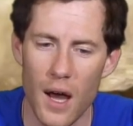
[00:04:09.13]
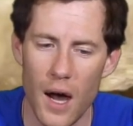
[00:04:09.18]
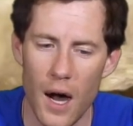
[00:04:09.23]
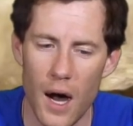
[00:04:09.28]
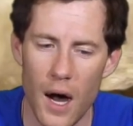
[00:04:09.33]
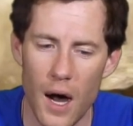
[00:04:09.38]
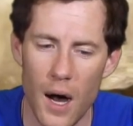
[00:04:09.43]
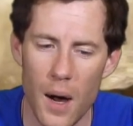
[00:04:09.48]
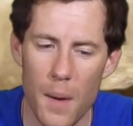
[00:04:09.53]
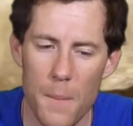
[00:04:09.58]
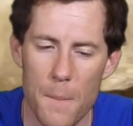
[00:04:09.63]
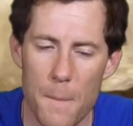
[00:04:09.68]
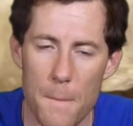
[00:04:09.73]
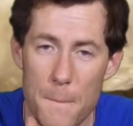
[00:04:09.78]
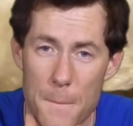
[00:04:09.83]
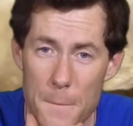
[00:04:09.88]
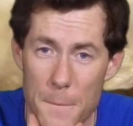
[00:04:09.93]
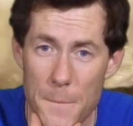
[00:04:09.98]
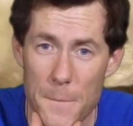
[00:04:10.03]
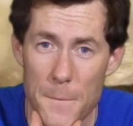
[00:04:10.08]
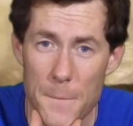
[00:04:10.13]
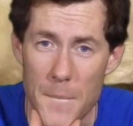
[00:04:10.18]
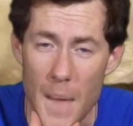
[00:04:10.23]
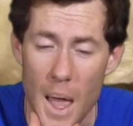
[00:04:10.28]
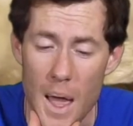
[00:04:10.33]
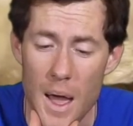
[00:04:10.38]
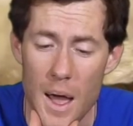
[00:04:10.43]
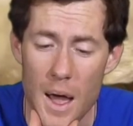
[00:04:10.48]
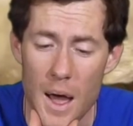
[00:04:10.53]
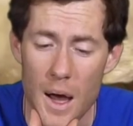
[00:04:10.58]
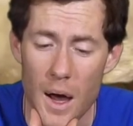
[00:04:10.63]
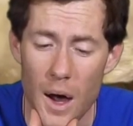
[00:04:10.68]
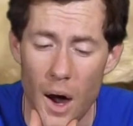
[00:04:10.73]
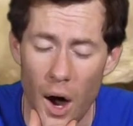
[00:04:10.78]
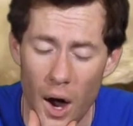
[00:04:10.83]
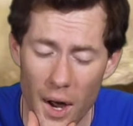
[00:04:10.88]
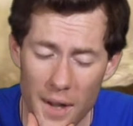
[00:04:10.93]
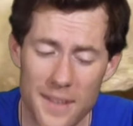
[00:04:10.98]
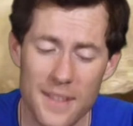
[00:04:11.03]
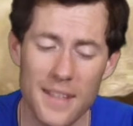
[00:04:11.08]

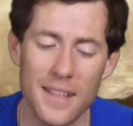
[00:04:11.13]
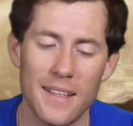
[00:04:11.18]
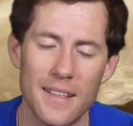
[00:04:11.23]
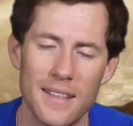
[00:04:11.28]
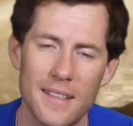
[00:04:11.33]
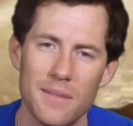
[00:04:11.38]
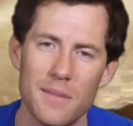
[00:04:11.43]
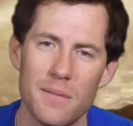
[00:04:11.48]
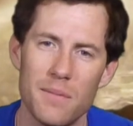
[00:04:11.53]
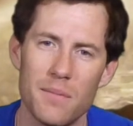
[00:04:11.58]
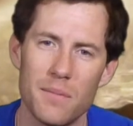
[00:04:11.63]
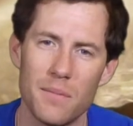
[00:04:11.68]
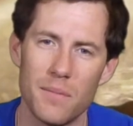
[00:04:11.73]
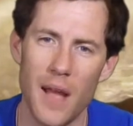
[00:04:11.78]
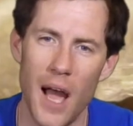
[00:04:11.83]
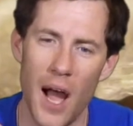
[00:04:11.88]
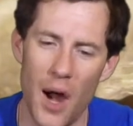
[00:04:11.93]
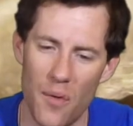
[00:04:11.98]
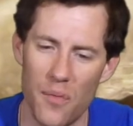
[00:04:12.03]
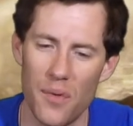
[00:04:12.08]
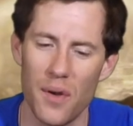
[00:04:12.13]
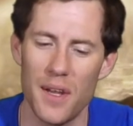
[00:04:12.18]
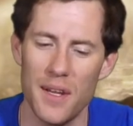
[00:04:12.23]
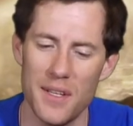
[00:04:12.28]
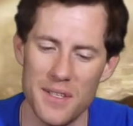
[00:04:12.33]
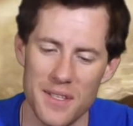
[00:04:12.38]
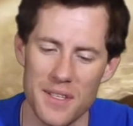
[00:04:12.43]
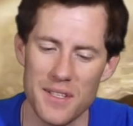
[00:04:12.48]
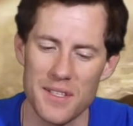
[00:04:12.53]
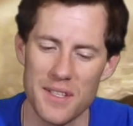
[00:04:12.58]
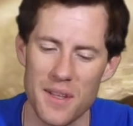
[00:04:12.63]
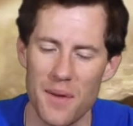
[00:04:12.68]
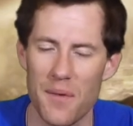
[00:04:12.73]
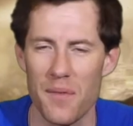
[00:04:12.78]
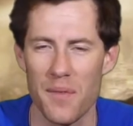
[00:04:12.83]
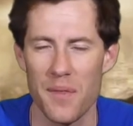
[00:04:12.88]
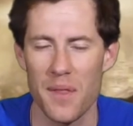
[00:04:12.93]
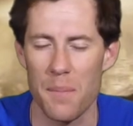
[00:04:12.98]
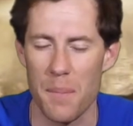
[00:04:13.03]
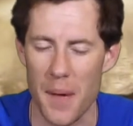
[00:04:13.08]
I think Alpha Legion is
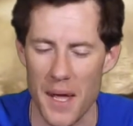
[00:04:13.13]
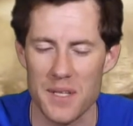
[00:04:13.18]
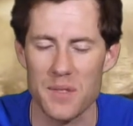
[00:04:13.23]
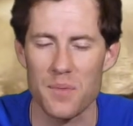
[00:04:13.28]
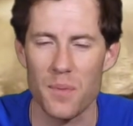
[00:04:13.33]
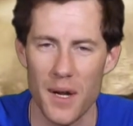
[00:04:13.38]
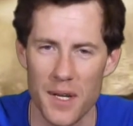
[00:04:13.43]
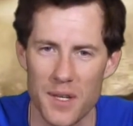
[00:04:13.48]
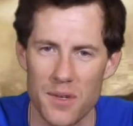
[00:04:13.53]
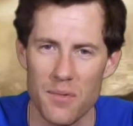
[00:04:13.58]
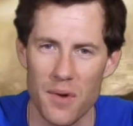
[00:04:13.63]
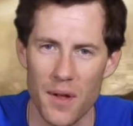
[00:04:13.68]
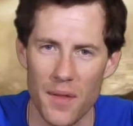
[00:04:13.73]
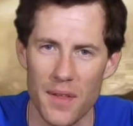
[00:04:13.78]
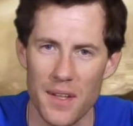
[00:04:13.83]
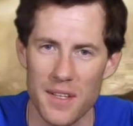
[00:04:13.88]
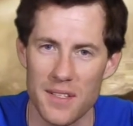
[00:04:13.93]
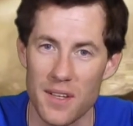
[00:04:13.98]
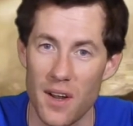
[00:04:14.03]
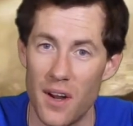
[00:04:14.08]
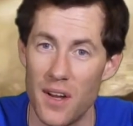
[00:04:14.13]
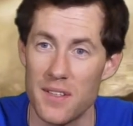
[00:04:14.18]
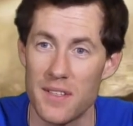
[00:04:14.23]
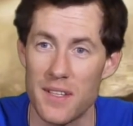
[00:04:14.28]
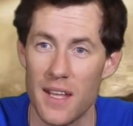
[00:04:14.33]
the best way to run these guys.